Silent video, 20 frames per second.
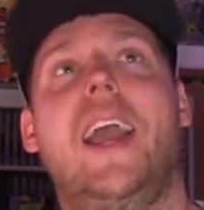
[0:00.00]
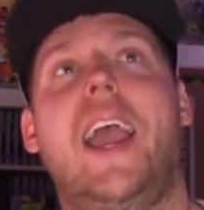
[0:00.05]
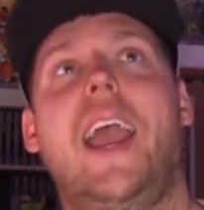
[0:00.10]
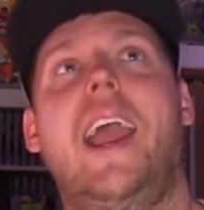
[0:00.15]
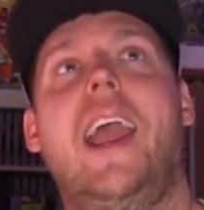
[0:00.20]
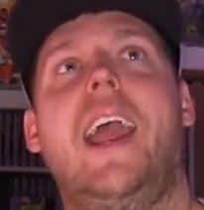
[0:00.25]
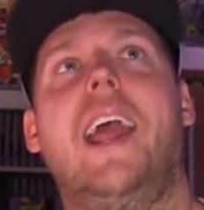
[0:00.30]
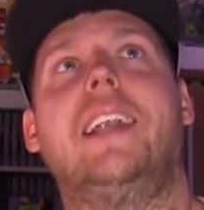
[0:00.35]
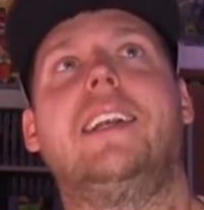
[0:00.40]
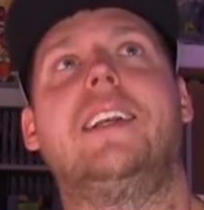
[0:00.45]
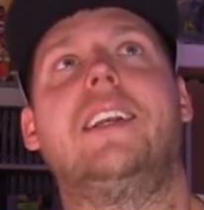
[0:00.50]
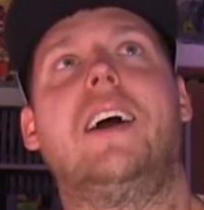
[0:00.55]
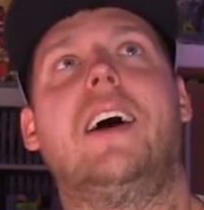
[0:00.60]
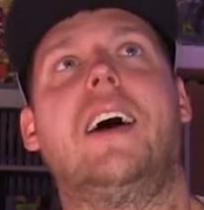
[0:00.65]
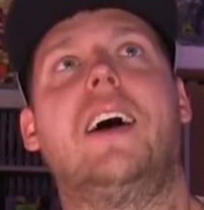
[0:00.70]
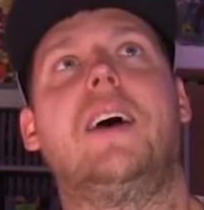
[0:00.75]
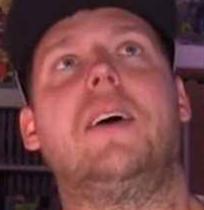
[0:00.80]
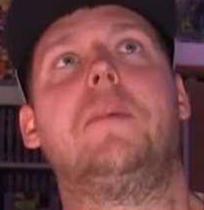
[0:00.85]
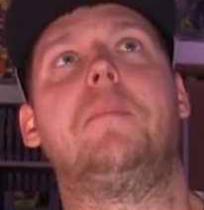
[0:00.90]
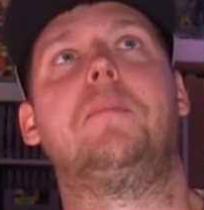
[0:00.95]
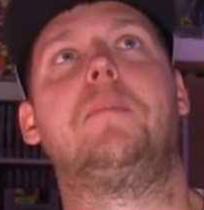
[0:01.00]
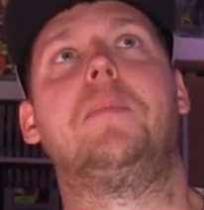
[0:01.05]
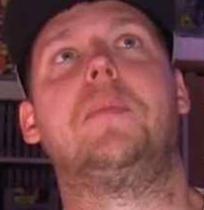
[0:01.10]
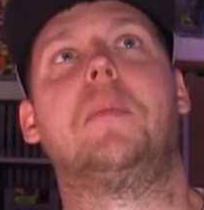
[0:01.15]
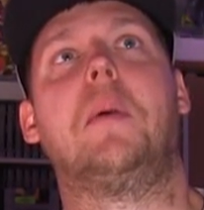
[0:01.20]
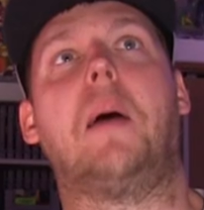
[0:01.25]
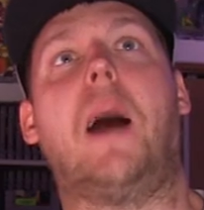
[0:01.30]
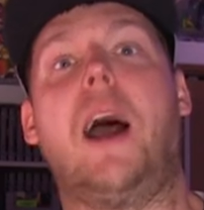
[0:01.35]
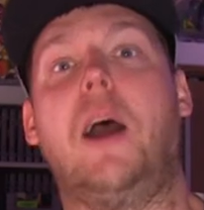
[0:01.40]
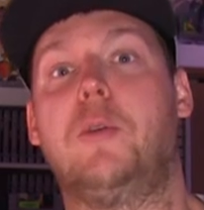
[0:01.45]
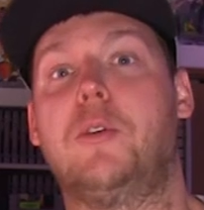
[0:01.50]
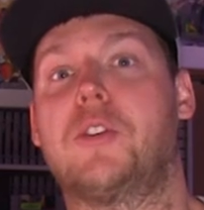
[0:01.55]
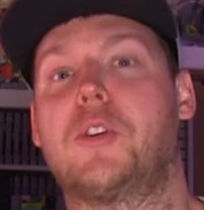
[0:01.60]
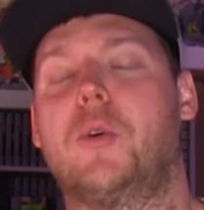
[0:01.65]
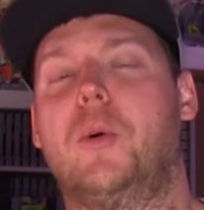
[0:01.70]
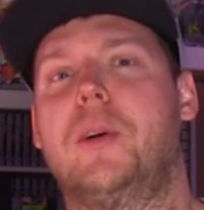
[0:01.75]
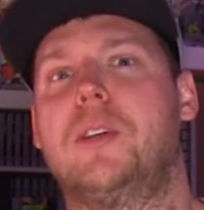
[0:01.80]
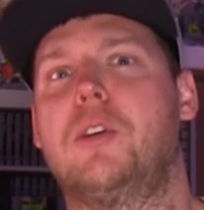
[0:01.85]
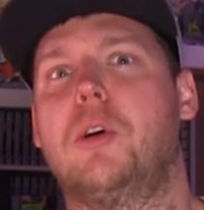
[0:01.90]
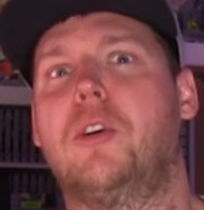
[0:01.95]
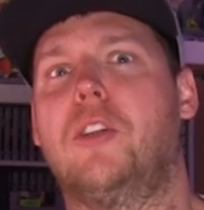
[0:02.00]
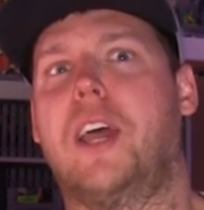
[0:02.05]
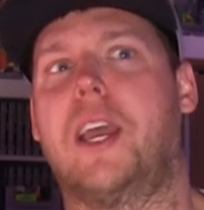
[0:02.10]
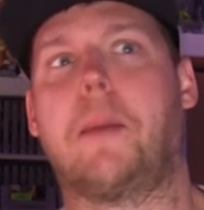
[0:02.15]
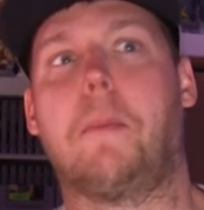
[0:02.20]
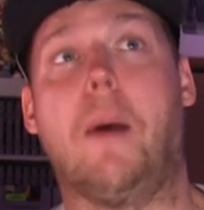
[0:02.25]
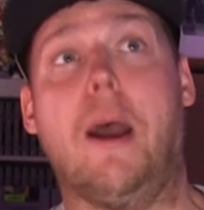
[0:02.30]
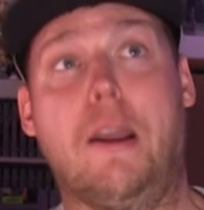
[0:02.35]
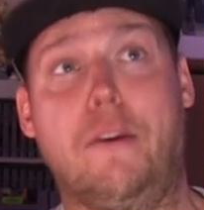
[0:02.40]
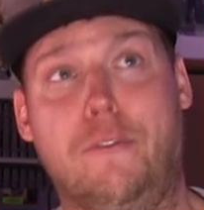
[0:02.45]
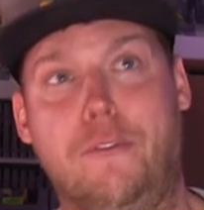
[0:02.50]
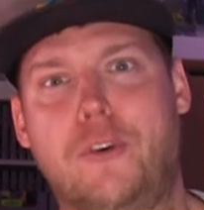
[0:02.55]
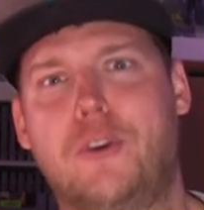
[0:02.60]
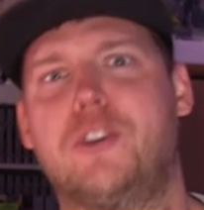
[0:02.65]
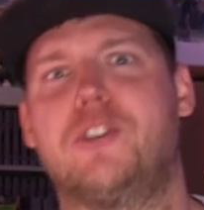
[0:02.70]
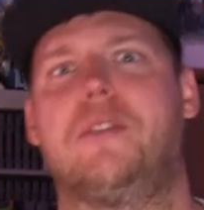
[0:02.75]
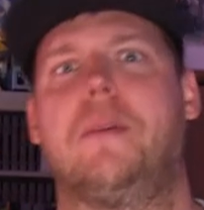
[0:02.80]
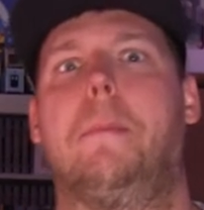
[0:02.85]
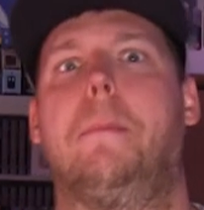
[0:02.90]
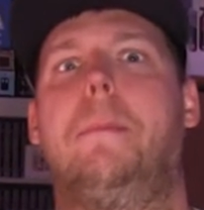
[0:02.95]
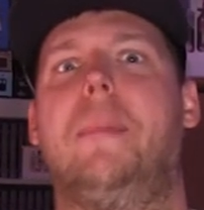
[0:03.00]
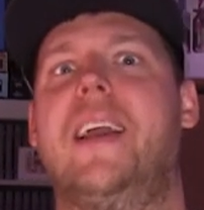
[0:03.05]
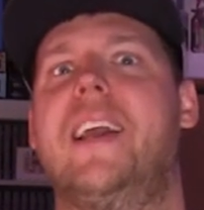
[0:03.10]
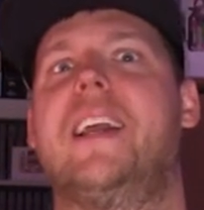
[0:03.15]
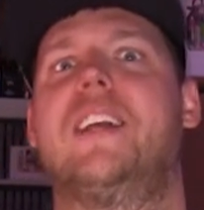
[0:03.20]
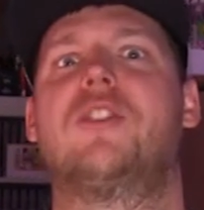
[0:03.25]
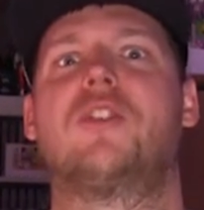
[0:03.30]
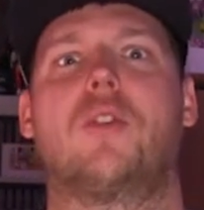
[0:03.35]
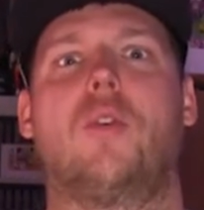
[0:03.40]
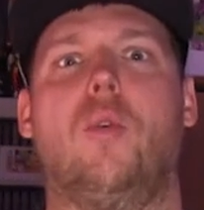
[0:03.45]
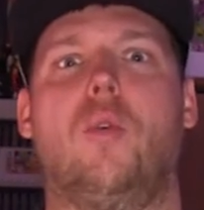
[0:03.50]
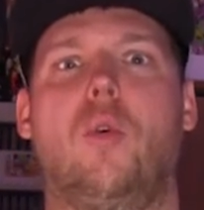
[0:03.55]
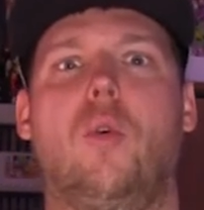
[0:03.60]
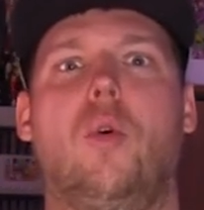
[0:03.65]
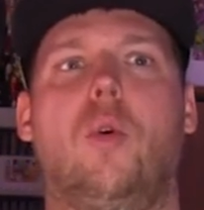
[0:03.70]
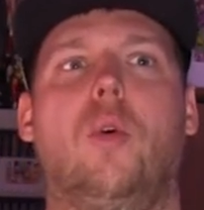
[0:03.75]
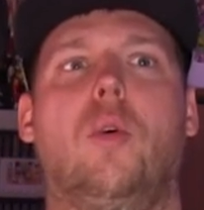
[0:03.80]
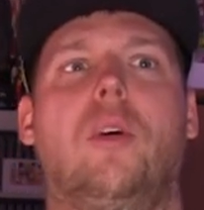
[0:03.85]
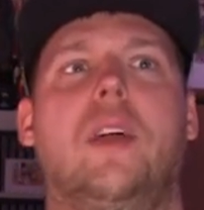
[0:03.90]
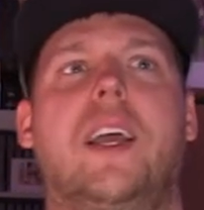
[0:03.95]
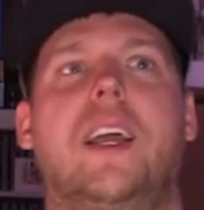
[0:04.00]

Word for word: And uh, I was going to, like, my first big school.